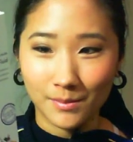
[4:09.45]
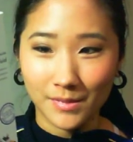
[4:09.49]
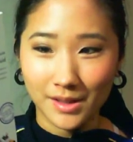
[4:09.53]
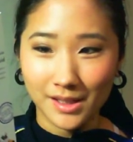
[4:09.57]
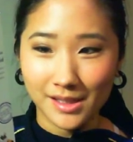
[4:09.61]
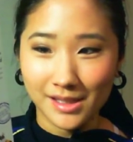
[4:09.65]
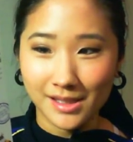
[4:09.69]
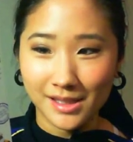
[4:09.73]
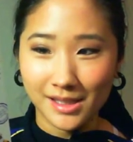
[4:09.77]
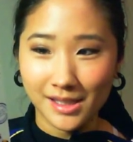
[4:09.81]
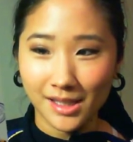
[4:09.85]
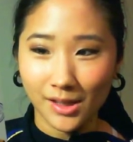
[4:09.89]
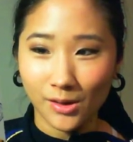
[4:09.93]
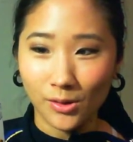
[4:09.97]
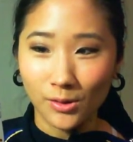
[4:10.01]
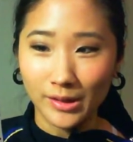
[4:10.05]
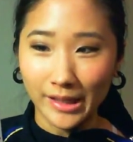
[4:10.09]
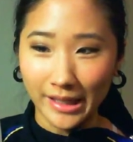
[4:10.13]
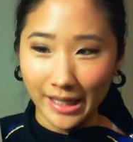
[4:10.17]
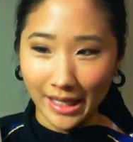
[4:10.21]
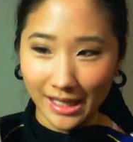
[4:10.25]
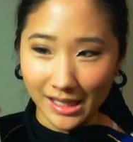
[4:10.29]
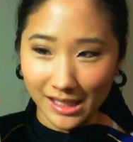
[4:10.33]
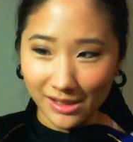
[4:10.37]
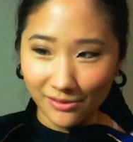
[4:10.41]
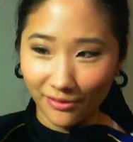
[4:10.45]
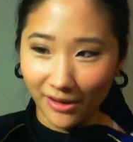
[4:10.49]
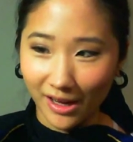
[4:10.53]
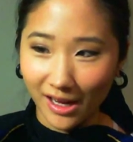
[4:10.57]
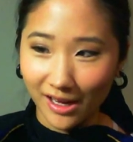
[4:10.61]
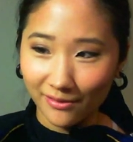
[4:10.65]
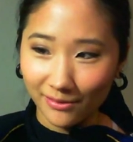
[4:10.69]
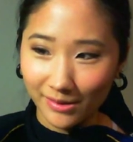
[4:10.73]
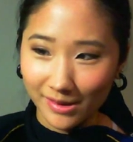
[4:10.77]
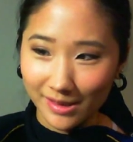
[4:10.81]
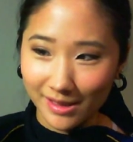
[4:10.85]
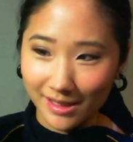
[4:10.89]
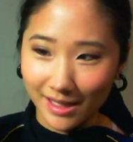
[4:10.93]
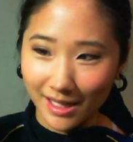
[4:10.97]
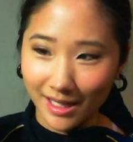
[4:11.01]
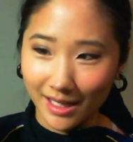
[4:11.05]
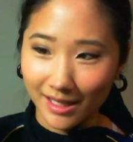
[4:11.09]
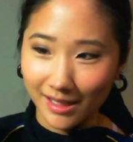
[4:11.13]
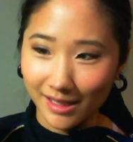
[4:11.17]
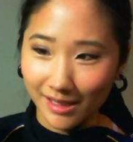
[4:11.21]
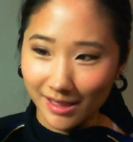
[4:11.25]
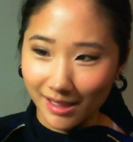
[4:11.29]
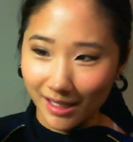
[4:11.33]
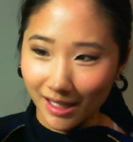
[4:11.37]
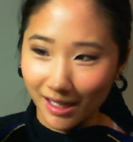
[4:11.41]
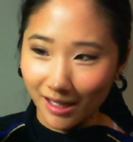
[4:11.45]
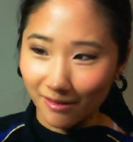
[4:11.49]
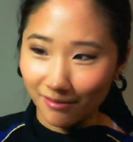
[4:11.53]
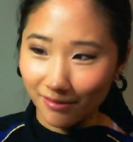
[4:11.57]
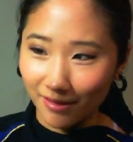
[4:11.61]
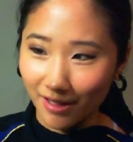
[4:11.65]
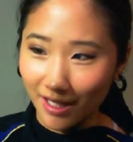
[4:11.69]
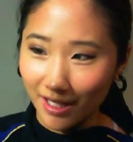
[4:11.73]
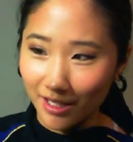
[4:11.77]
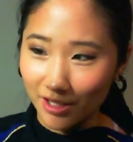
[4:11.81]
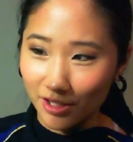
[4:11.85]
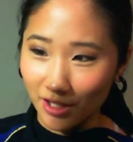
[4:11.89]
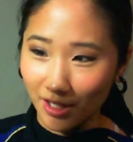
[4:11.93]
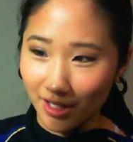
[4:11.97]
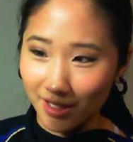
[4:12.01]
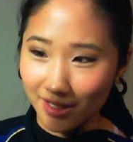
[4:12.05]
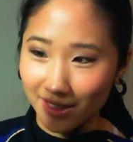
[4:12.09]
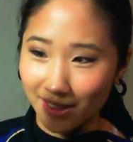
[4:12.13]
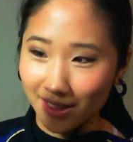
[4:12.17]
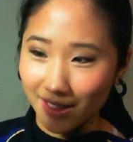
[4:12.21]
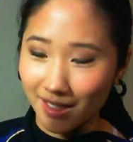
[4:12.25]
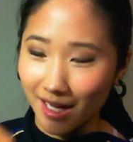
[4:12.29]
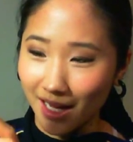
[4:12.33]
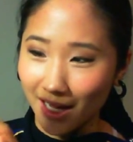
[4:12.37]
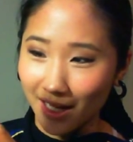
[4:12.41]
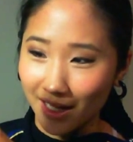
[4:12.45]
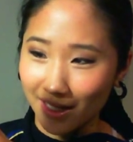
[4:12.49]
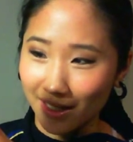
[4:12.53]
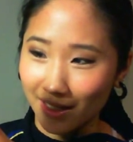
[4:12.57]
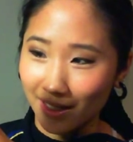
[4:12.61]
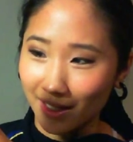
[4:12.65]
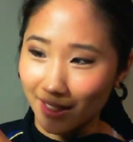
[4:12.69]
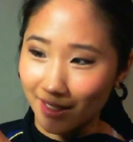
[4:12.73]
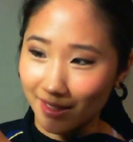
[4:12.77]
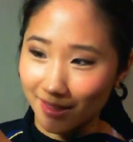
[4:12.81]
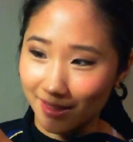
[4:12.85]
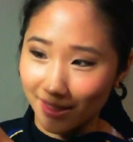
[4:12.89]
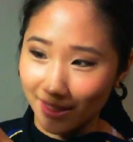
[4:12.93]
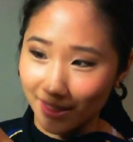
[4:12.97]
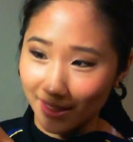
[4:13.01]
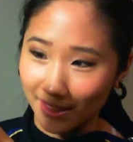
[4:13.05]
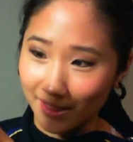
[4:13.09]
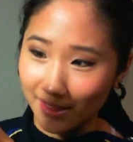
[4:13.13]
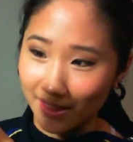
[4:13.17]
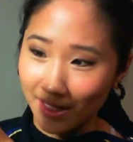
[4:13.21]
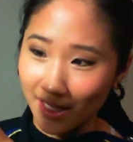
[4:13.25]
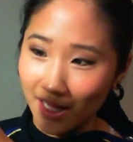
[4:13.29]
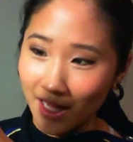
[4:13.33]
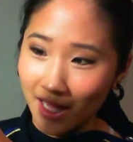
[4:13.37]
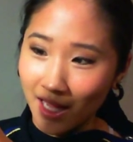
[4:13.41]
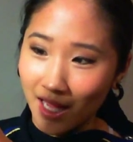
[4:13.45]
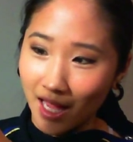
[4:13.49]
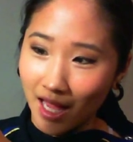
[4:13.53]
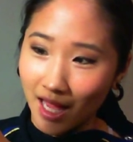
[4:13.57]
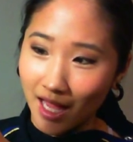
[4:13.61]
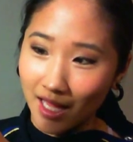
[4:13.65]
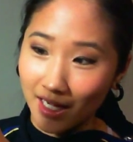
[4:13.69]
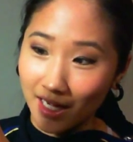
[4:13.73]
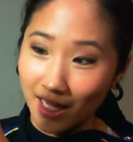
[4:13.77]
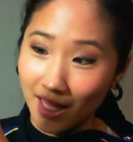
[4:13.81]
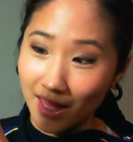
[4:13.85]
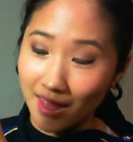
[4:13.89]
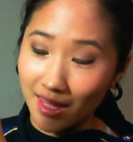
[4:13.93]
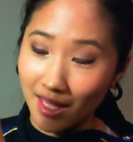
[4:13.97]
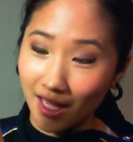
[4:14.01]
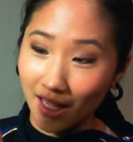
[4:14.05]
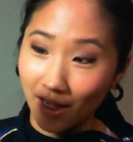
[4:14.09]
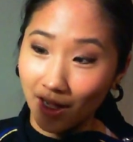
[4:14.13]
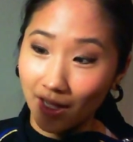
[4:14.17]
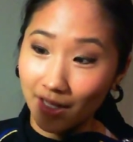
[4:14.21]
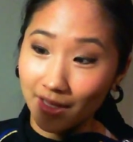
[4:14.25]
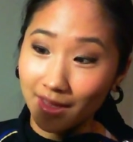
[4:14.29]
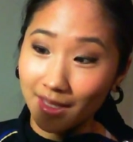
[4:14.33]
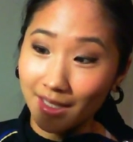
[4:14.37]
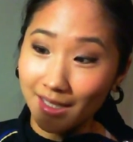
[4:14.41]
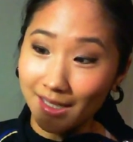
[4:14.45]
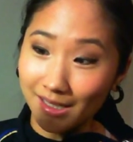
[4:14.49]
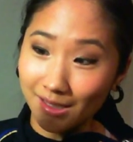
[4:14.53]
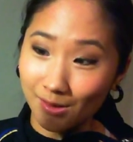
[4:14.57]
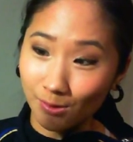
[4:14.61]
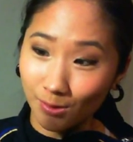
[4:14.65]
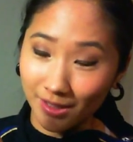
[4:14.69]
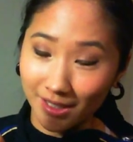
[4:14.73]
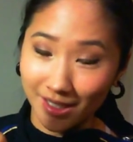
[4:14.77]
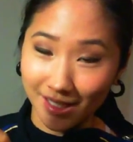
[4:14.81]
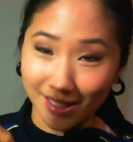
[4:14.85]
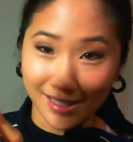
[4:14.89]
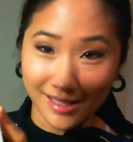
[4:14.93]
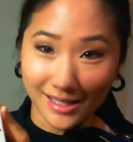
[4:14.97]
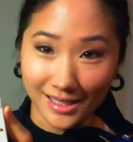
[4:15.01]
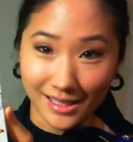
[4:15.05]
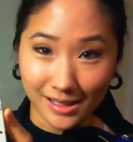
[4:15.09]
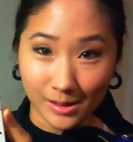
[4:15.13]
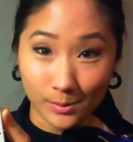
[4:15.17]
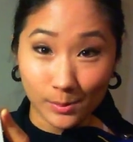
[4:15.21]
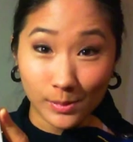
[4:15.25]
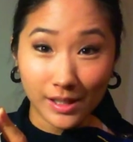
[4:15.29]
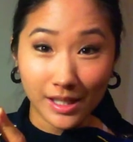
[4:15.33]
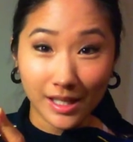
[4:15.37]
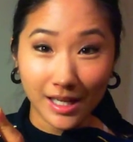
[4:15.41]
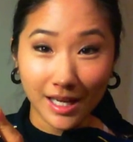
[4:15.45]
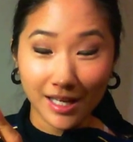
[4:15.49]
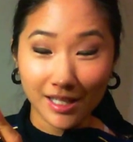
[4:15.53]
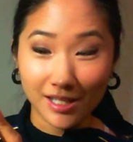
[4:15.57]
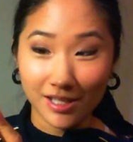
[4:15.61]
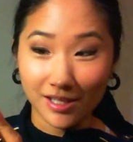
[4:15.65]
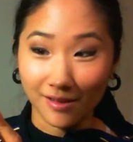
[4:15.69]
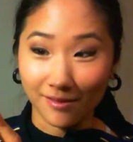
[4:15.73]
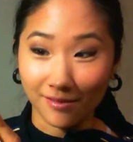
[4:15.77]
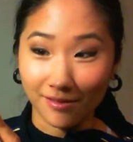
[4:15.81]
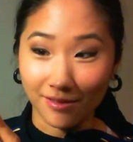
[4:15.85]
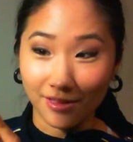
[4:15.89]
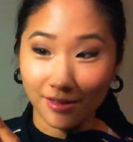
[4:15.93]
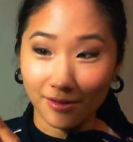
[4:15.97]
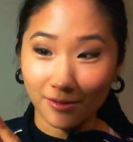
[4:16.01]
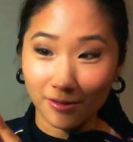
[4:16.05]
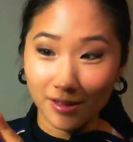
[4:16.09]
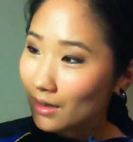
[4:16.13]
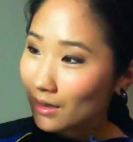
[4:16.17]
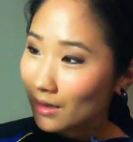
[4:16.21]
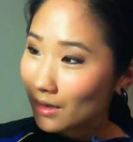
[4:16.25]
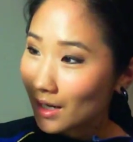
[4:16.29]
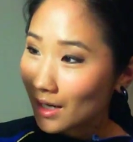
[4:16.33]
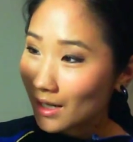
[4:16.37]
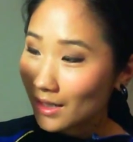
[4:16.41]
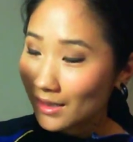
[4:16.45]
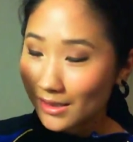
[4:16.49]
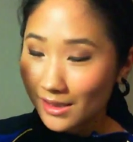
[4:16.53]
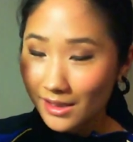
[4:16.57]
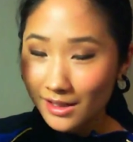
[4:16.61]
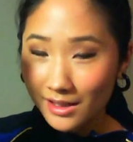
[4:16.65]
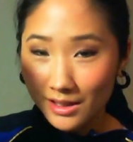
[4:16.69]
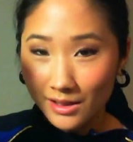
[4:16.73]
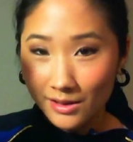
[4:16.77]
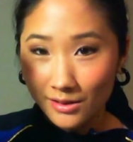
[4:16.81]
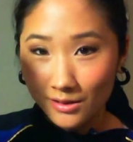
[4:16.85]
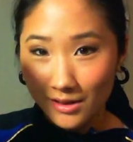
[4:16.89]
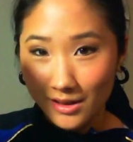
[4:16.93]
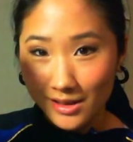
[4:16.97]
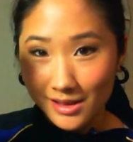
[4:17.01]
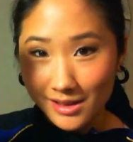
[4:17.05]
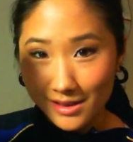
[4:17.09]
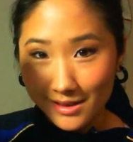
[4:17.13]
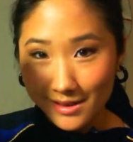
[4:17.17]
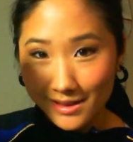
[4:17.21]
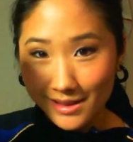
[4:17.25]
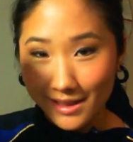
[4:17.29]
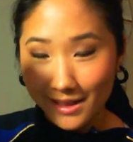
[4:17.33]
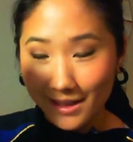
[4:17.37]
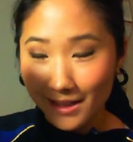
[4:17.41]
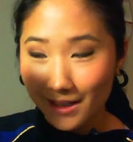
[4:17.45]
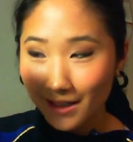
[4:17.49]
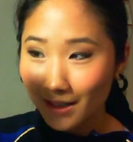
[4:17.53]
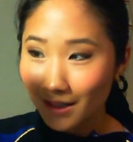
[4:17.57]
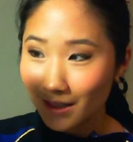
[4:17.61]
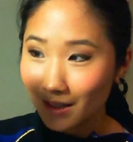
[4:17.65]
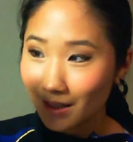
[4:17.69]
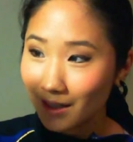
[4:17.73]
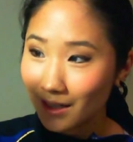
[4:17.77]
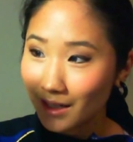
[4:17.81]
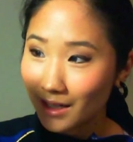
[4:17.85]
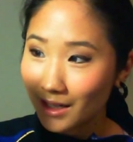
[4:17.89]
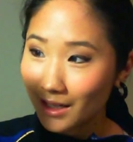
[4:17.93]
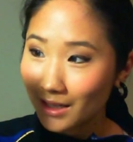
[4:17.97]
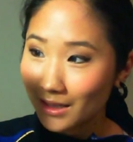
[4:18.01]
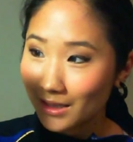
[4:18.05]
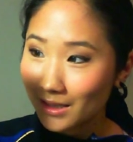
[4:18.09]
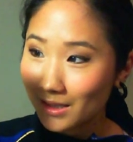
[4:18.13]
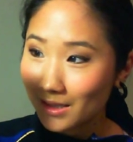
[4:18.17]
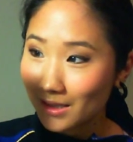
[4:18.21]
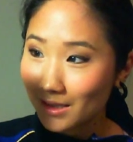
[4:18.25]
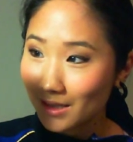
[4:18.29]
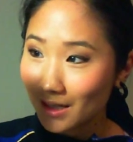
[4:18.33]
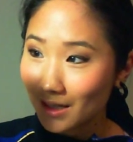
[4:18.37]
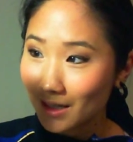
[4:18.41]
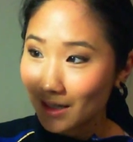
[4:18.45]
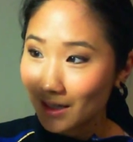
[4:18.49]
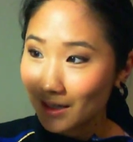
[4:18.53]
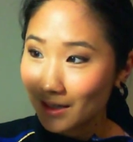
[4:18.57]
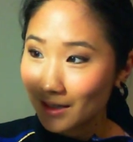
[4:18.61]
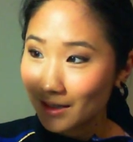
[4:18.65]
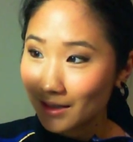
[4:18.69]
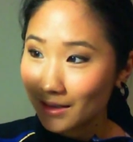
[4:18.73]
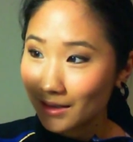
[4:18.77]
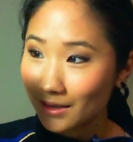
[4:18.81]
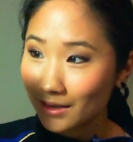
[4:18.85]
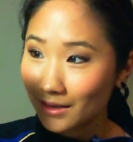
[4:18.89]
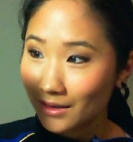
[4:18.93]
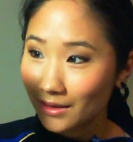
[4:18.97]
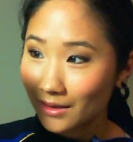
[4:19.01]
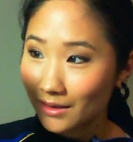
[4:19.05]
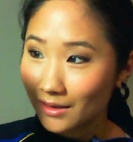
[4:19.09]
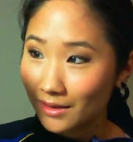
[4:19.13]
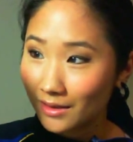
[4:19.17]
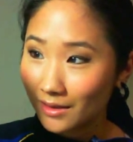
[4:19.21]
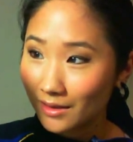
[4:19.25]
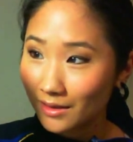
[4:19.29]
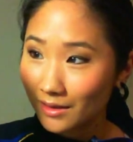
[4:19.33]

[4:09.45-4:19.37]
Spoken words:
this only has 5% alpha hydroxy acids, and then on this one it says pH of 3. As you can already see, it's the